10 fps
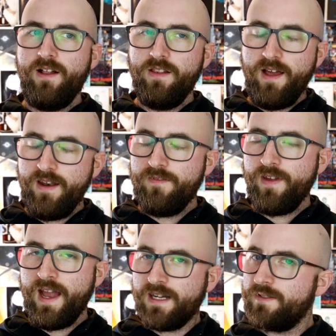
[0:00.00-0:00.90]
A lot of
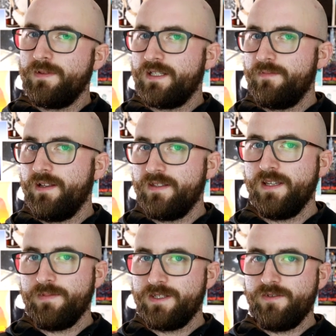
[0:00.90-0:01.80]
aspects about this
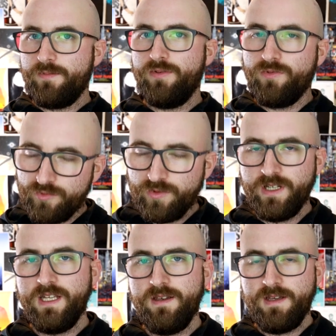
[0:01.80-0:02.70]
episode are
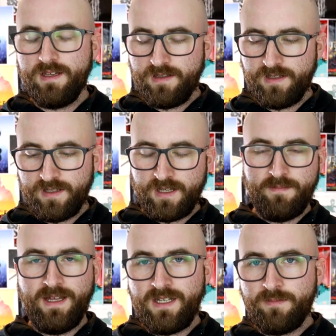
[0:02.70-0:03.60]
pretty uh,
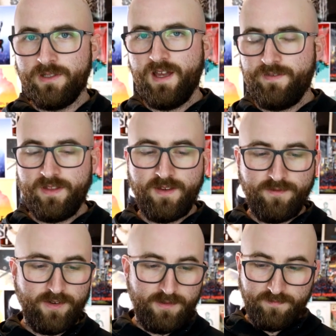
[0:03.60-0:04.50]
commendable. Everything
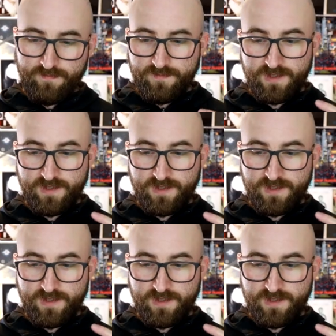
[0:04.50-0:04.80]
from